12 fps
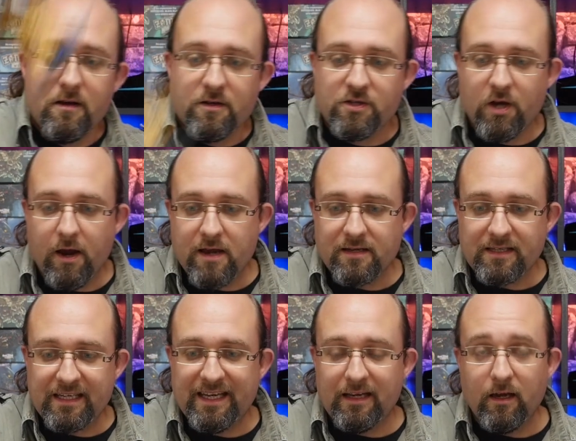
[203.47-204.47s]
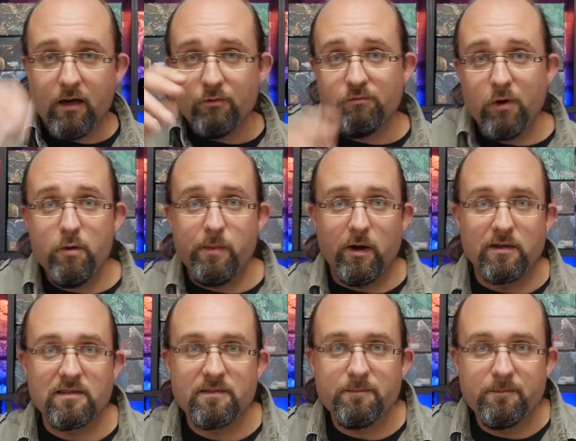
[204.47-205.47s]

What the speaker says: giant killer robots,